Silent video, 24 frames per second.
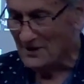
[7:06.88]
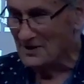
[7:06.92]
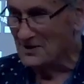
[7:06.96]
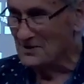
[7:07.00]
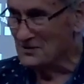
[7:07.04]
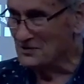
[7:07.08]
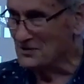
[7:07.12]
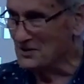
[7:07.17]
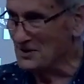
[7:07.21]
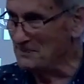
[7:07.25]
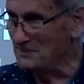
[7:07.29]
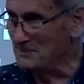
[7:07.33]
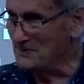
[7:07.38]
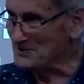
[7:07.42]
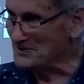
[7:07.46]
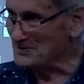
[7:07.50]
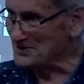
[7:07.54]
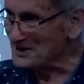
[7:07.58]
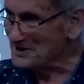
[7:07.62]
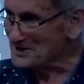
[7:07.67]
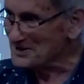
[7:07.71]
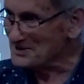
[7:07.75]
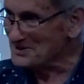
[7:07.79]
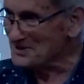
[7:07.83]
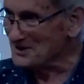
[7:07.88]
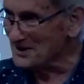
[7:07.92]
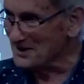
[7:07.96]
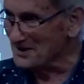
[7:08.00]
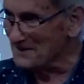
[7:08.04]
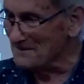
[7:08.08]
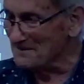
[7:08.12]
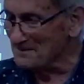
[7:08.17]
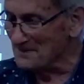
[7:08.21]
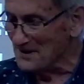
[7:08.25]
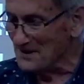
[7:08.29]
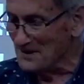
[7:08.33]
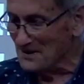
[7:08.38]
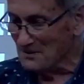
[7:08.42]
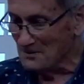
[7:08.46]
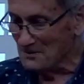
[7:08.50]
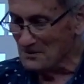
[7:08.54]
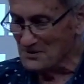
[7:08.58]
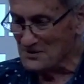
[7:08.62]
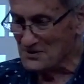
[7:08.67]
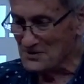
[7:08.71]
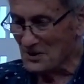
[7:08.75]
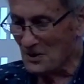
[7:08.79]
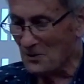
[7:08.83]
She persisted,
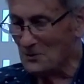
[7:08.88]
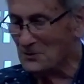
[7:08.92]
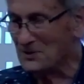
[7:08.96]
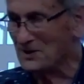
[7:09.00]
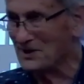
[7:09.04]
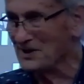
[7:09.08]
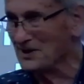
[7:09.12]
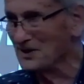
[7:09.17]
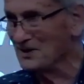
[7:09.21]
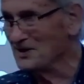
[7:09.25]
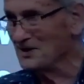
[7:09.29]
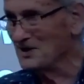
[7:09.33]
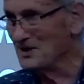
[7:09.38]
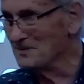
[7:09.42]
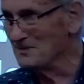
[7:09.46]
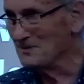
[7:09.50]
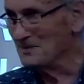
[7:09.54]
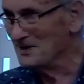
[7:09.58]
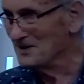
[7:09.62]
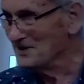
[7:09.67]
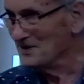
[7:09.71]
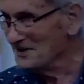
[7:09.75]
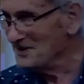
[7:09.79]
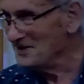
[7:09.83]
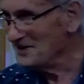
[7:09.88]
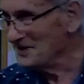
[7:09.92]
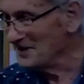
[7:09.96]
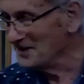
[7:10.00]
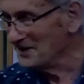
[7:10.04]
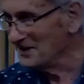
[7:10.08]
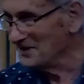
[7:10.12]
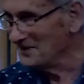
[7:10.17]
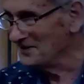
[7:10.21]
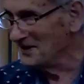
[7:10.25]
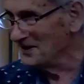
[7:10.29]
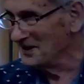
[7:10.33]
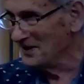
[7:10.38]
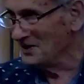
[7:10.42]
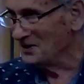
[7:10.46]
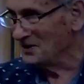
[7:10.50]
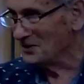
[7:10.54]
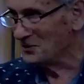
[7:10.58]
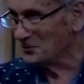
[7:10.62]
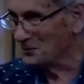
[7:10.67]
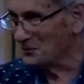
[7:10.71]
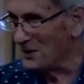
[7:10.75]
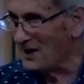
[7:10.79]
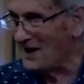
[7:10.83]
resulting in him, in the end,
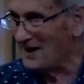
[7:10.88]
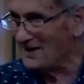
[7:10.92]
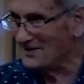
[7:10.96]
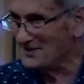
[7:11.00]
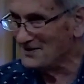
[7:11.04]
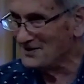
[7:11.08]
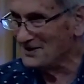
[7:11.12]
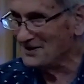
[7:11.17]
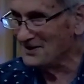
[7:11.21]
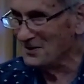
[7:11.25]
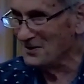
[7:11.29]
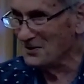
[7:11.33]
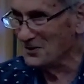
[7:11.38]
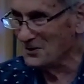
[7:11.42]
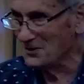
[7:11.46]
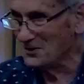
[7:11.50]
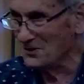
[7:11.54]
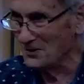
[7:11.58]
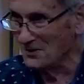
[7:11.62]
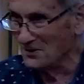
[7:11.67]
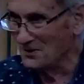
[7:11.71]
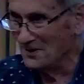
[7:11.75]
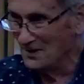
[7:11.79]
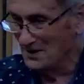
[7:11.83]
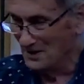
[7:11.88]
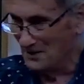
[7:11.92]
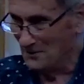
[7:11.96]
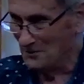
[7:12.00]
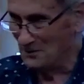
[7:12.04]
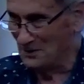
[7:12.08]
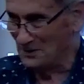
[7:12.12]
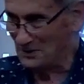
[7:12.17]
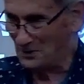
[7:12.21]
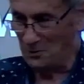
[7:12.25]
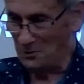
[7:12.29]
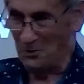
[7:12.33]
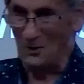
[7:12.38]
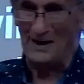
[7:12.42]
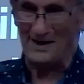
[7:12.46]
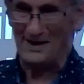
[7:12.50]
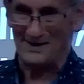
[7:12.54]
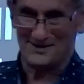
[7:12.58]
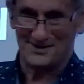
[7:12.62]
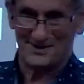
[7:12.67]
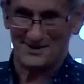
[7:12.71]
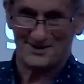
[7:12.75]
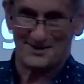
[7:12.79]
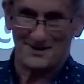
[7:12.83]
granting her
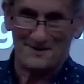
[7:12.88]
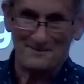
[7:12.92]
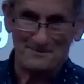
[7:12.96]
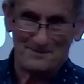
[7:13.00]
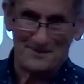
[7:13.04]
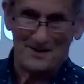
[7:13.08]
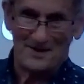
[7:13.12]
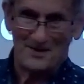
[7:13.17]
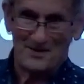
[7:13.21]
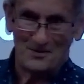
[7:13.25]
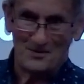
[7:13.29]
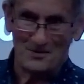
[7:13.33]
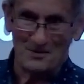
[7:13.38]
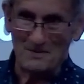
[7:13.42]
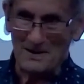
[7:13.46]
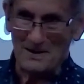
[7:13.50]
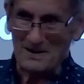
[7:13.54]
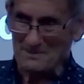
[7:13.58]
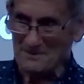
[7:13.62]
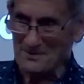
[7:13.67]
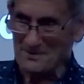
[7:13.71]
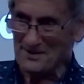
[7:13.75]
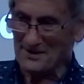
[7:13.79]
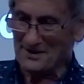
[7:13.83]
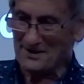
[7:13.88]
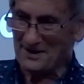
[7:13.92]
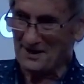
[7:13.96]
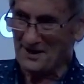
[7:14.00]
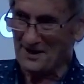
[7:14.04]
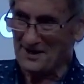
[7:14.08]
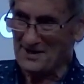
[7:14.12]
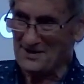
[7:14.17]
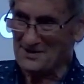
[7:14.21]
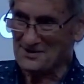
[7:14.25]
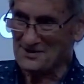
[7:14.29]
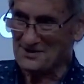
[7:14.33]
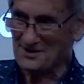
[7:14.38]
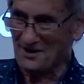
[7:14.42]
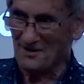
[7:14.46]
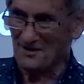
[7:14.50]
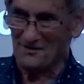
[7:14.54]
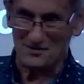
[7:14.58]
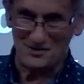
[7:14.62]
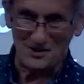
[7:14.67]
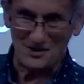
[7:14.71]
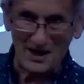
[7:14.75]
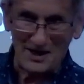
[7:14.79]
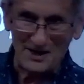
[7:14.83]
request. Remember the case
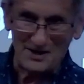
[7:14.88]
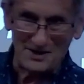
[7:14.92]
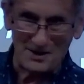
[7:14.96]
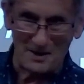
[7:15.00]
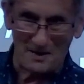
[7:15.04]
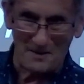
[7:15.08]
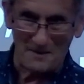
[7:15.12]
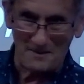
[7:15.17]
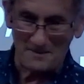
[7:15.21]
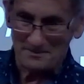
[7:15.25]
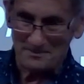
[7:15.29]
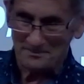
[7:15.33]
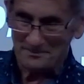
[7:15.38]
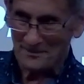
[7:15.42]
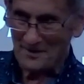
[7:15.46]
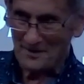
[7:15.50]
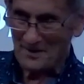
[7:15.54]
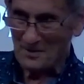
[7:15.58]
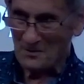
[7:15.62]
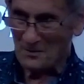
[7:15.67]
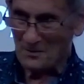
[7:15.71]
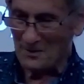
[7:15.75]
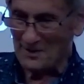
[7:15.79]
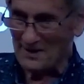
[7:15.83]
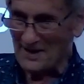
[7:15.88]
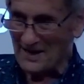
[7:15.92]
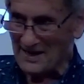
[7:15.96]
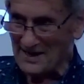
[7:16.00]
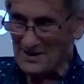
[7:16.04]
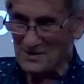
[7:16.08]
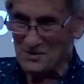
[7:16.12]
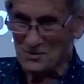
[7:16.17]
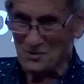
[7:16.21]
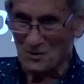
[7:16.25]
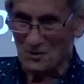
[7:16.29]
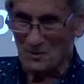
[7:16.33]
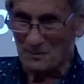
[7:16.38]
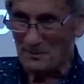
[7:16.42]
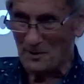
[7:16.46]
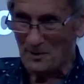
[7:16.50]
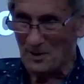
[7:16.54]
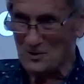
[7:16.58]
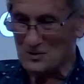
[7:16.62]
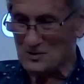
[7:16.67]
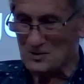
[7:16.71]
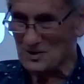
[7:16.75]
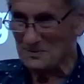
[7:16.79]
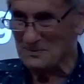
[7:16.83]
of Jacob, where an angel
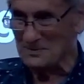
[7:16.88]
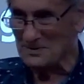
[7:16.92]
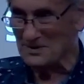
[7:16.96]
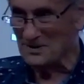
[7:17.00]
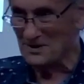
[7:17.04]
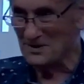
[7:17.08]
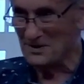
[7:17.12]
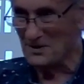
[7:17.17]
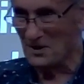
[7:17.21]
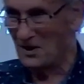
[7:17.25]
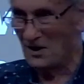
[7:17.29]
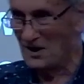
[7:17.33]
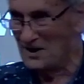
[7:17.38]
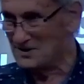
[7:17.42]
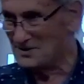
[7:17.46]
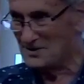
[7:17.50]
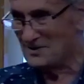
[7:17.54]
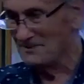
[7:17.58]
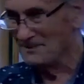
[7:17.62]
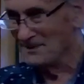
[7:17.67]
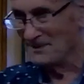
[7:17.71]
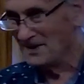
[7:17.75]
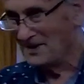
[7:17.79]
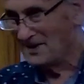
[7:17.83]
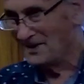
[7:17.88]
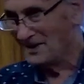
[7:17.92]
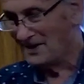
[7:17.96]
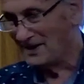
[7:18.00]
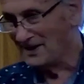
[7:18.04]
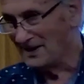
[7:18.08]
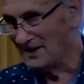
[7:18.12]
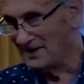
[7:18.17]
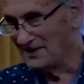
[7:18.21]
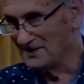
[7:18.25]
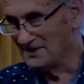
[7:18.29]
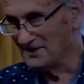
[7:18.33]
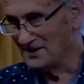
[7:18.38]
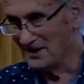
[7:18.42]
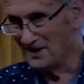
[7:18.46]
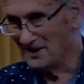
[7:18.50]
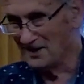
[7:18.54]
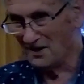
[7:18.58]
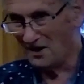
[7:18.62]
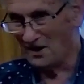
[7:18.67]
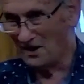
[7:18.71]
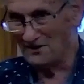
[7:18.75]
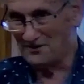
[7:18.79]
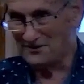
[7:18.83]
approached him in the night, and
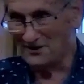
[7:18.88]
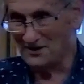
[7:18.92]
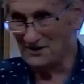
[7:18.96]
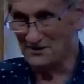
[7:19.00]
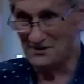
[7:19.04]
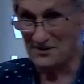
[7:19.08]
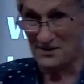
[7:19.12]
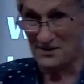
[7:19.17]
I think that